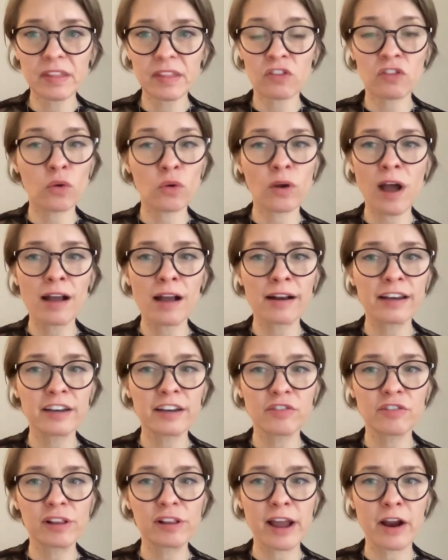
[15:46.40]
So
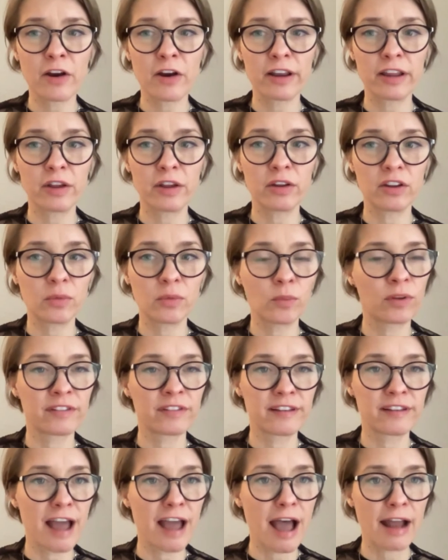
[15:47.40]
cognitive clarity was
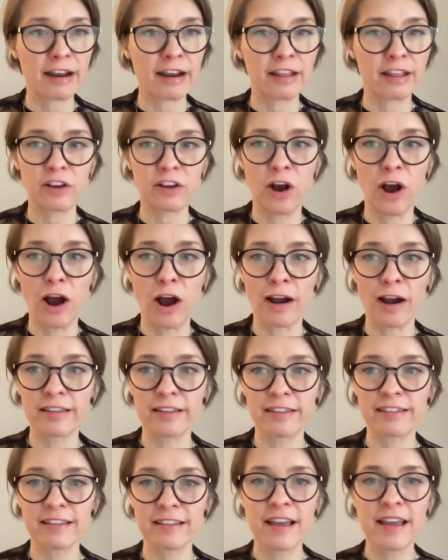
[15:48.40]
not in the
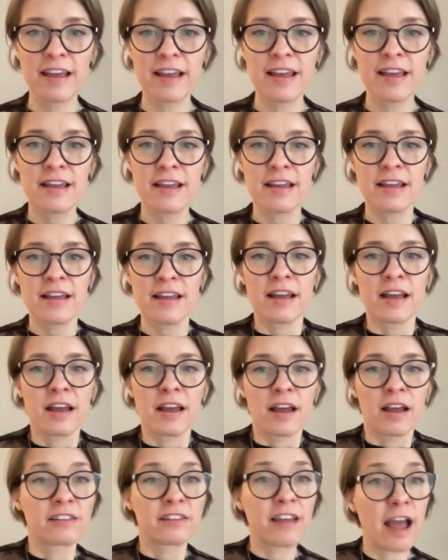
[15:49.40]
cards.
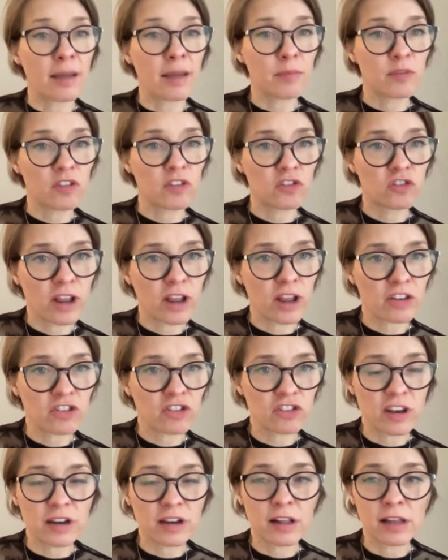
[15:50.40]
Time
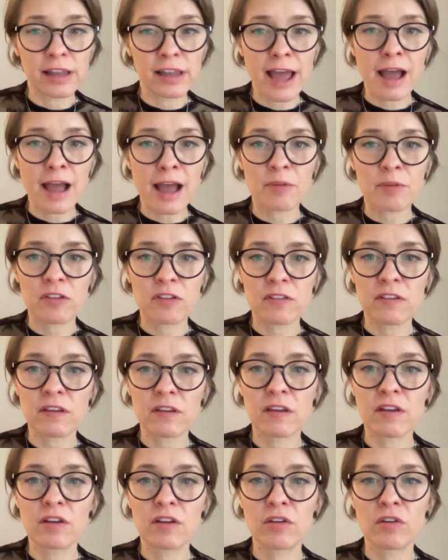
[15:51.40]
stretched and collapsed,
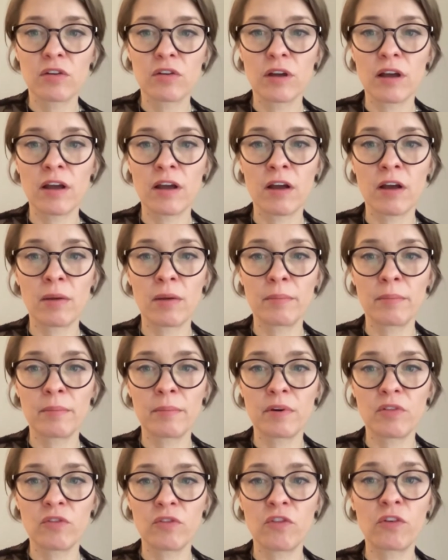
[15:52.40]

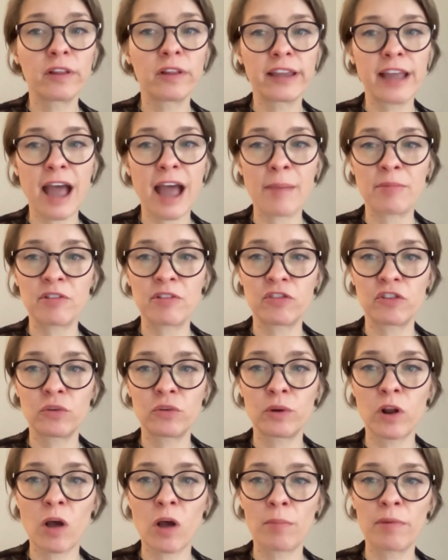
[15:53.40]
fully captive to
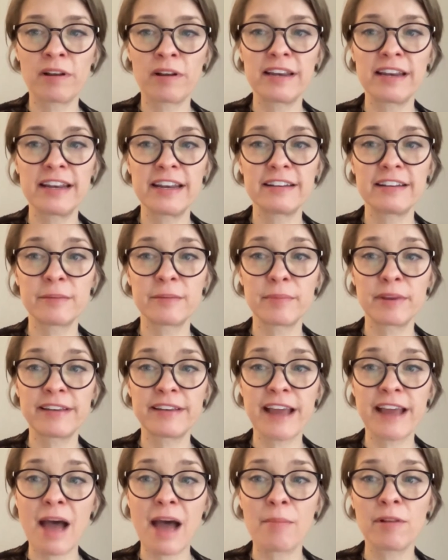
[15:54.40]
it all, but needing to
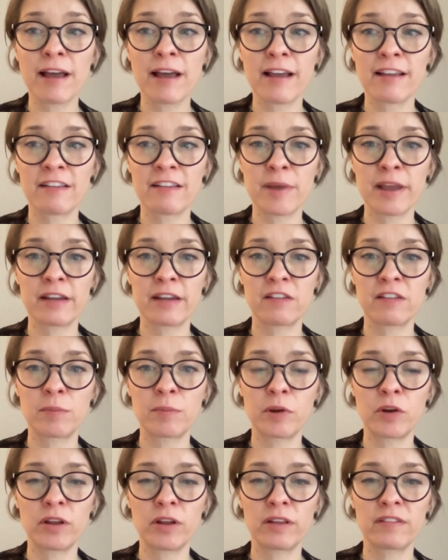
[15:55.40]
metabolize my
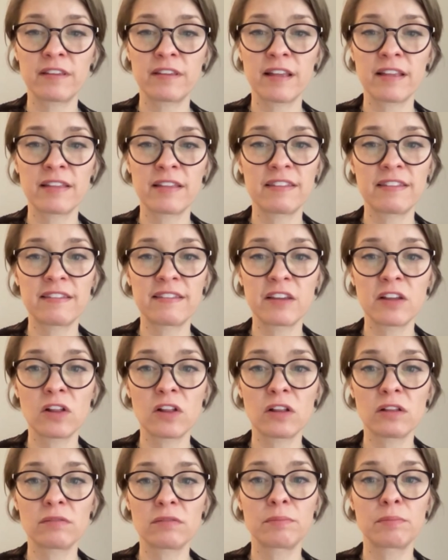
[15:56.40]
experience and
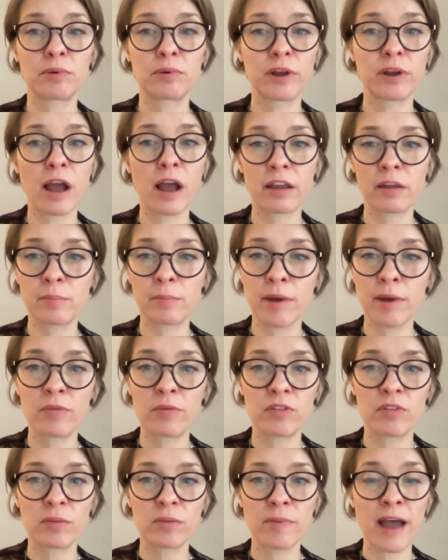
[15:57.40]
still preoccupied
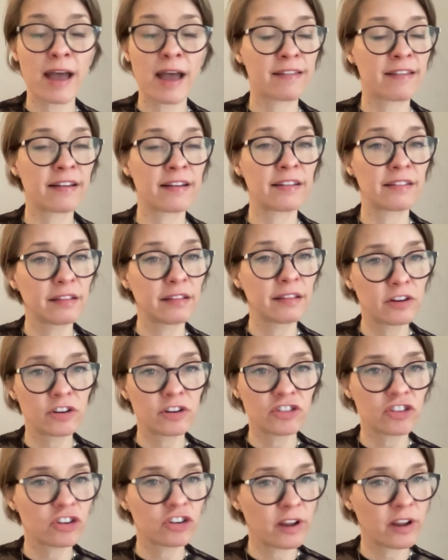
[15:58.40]
with the past and its
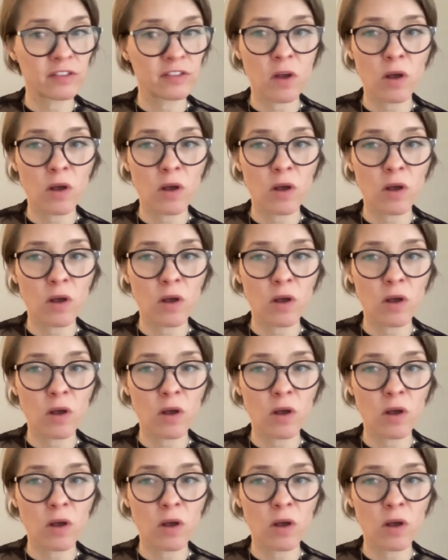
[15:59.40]
literature, as